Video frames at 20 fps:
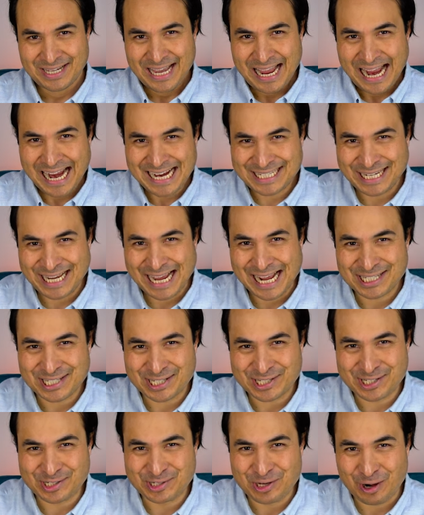Hey tea heads,
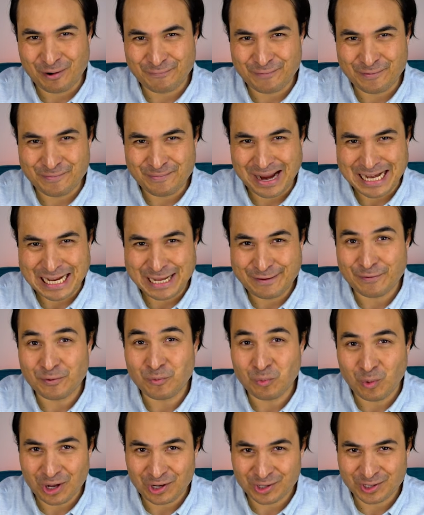this is Gong from Mayleaf
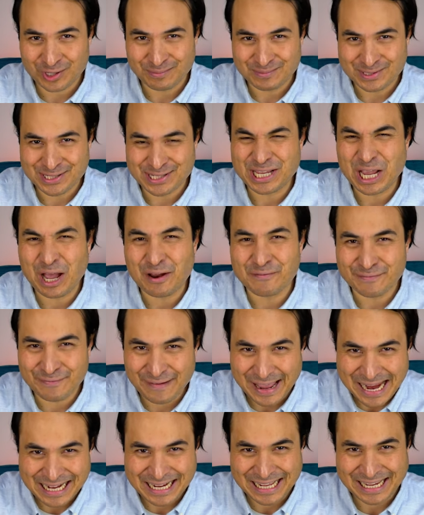and welcome to the
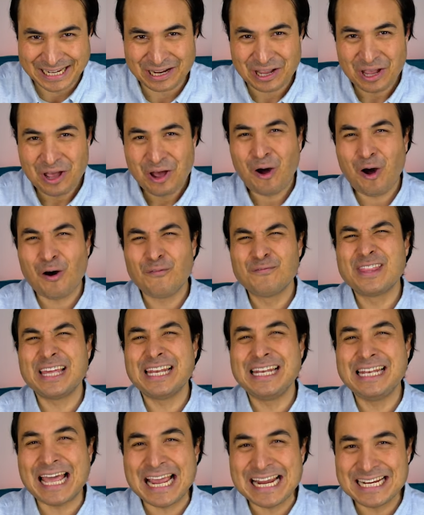unveiling of the
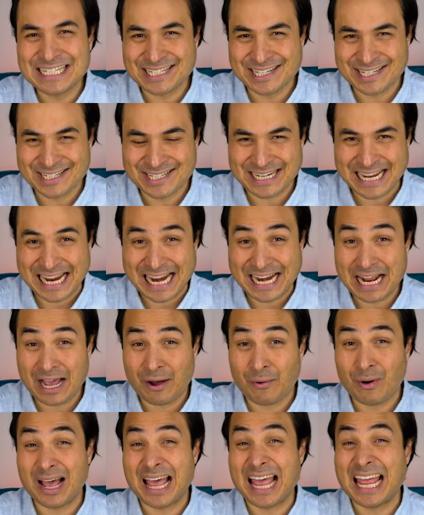latest in
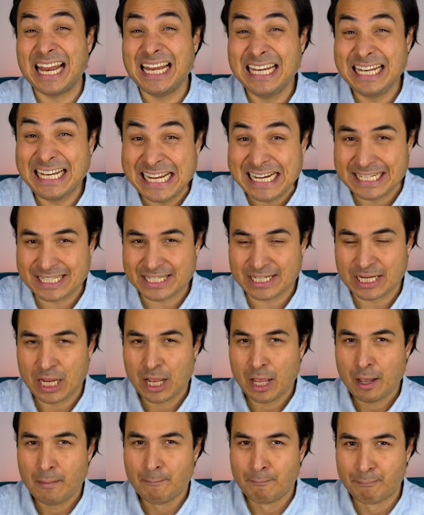our elite
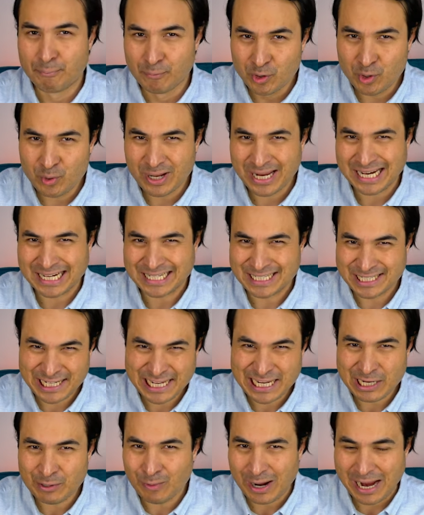brewing
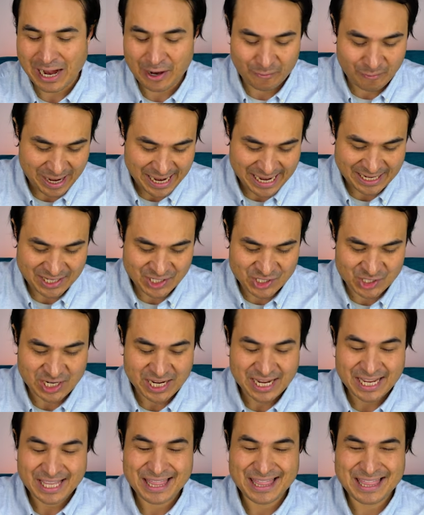teaware range.
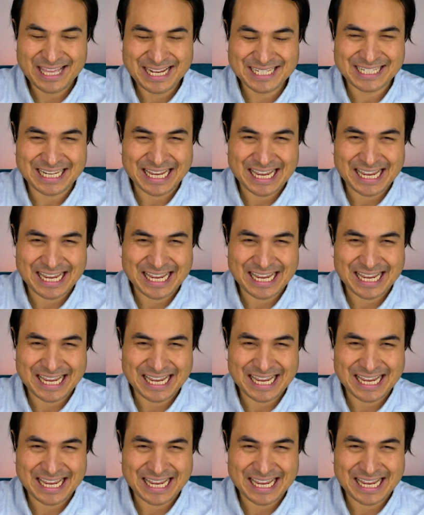This